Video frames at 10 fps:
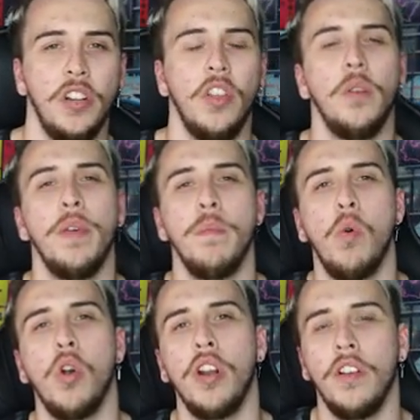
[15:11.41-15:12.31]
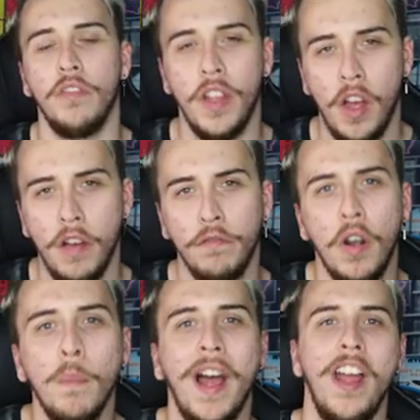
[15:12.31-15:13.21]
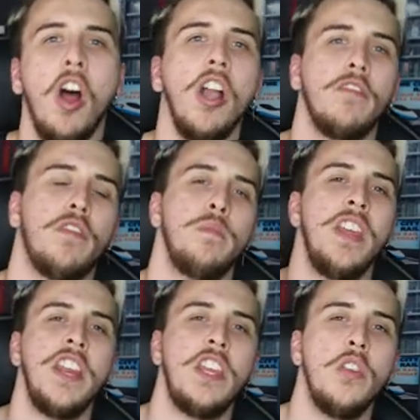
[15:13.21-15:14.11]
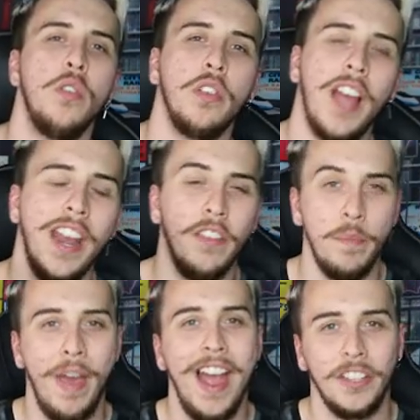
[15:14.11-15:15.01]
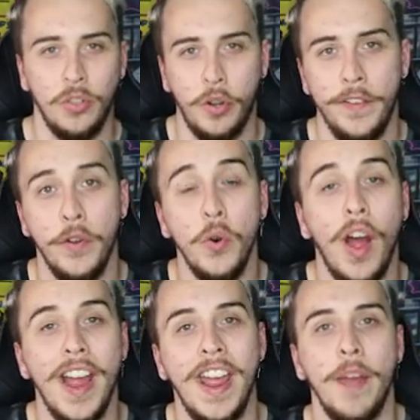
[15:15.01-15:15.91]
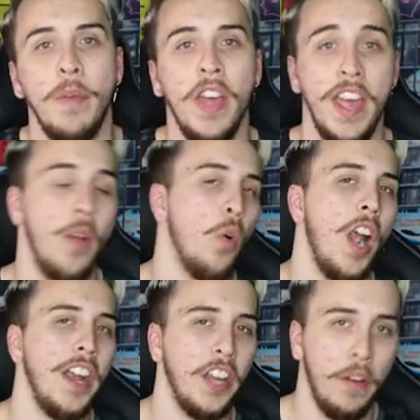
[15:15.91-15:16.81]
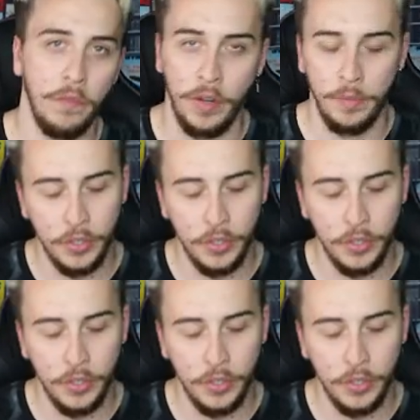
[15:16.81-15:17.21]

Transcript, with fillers: and a little bit more uh, from my heart, from me to you, kind of the backstory of who I am and where I come from.